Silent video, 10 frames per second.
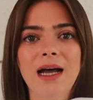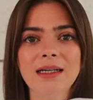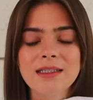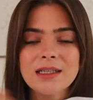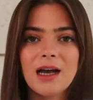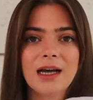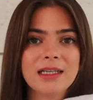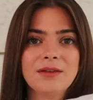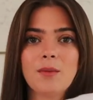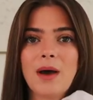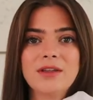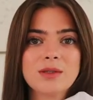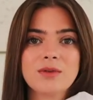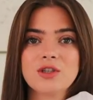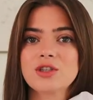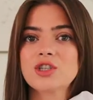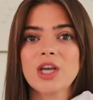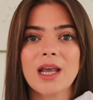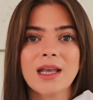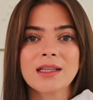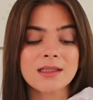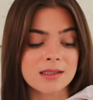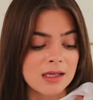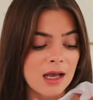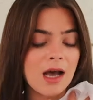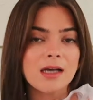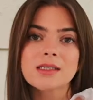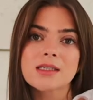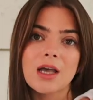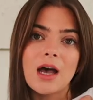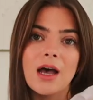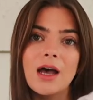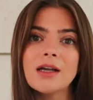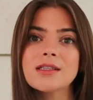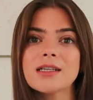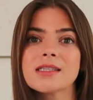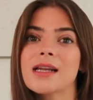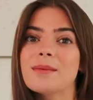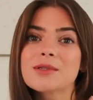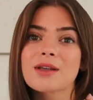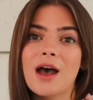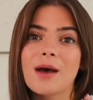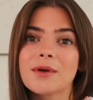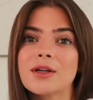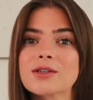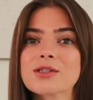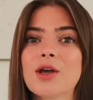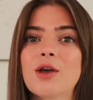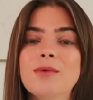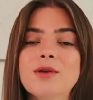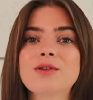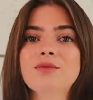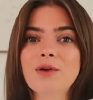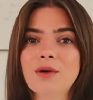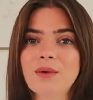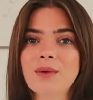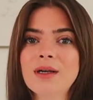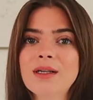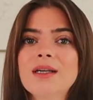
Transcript: and I'd even wear this with just jeans, a skirt, a slip skirt would look so beautiful.